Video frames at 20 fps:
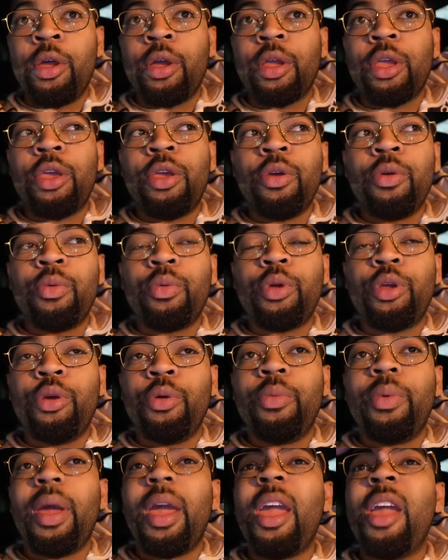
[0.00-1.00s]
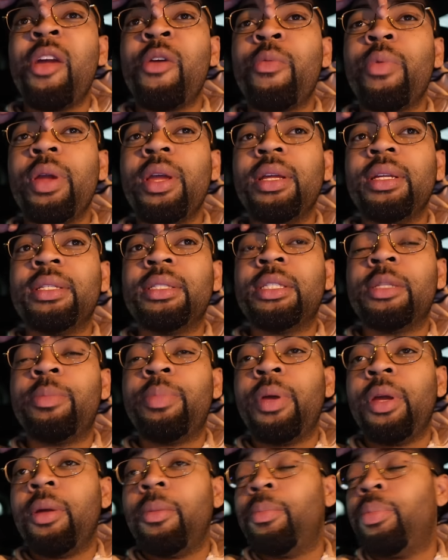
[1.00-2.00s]
cute earrings to
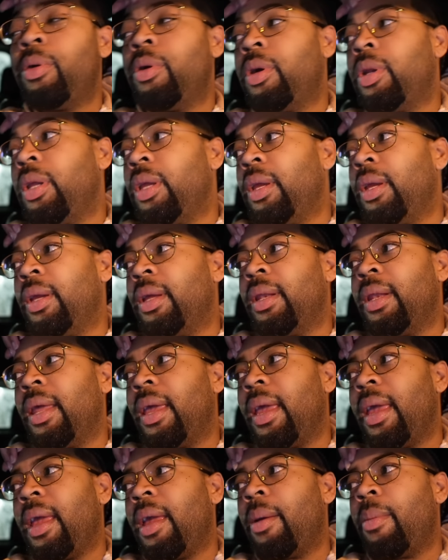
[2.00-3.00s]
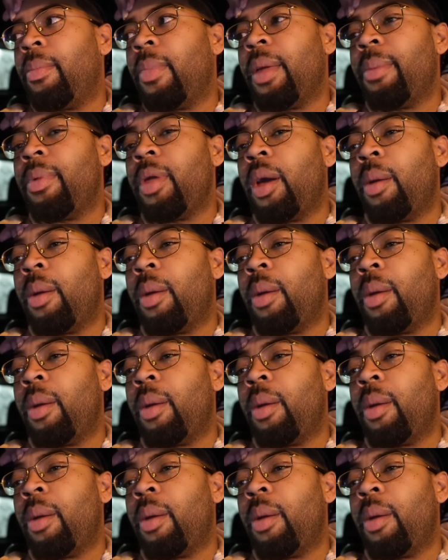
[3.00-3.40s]
put in and maybe